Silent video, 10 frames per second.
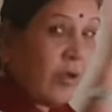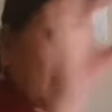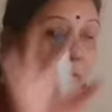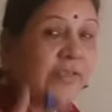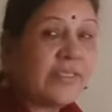
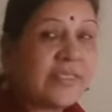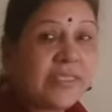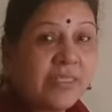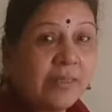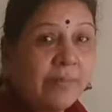of the
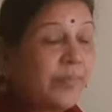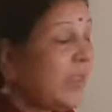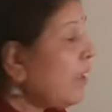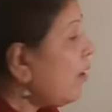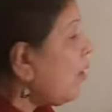system
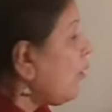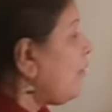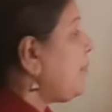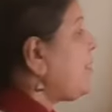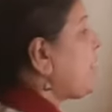
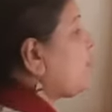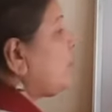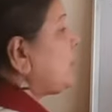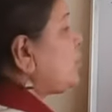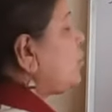will be
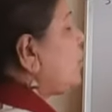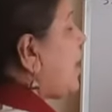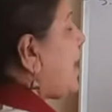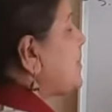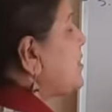equal to
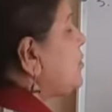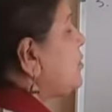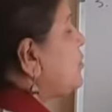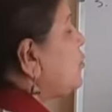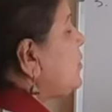R is
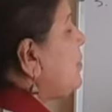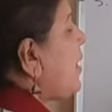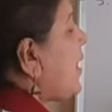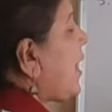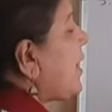equal to V
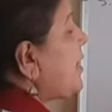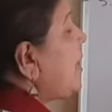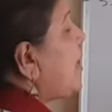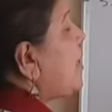by I.